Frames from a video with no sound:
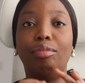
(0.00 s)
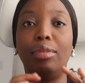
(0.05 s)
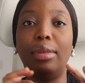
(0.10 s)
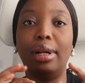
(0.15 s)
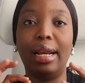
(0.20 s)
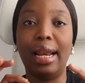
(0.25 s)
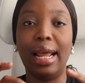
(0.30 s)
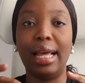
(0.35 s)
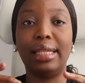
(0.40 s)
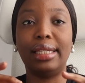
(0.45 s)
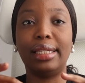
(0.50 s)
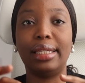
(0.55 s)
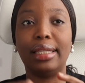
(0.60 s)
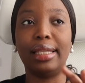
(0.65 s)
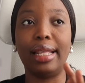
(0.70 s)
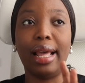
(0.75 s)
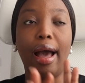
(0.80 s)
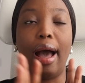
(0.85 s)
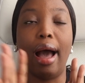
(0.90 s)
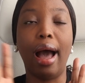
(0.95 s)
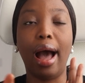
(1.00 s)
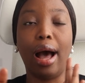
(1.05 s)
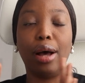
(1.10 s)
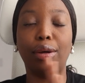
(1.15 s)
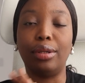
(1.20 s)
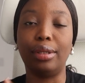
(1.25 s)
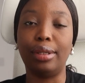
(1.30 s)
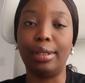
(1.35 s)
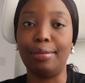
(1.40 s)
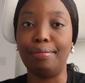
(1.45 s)
let their
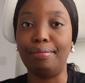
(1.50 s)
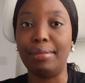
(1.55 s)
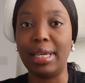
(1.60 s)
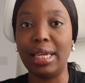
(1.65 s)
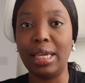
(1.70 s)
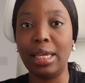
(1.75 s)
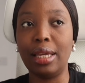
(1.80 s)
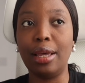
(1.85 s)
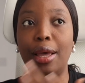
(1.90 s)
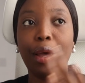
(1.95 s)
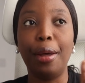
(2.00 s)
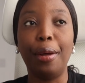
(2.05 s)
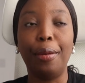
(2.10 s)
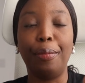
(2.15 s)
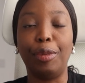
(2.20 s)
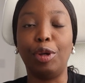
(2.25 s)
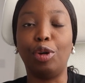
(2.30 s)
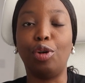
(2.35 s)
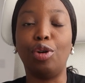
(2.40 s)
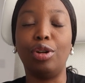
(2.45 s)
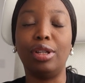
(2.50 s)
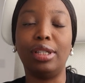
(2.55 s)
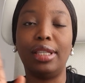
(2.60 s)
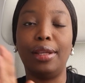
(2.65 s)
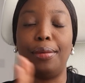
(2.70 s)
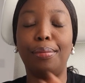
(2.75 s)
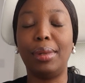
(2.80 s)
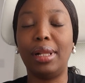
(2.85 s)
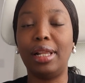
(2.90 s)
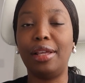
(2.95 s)
house to me because
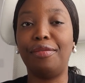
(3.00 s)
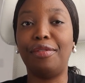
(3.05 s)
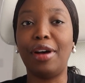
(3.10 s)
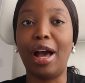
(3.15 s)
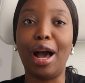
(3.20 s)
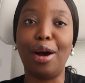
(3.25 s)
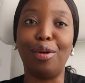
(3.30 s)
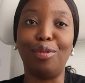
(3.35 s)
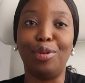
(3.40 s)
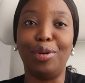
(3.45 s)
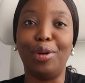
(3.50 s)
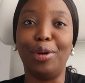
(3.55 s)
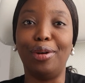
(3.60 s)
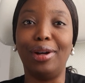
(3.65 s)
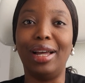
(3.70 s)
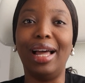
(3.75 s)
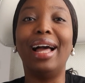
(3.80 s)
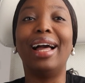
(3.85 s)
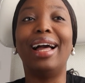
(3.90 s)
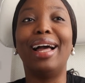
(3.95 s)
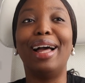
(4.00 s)
they believe I will not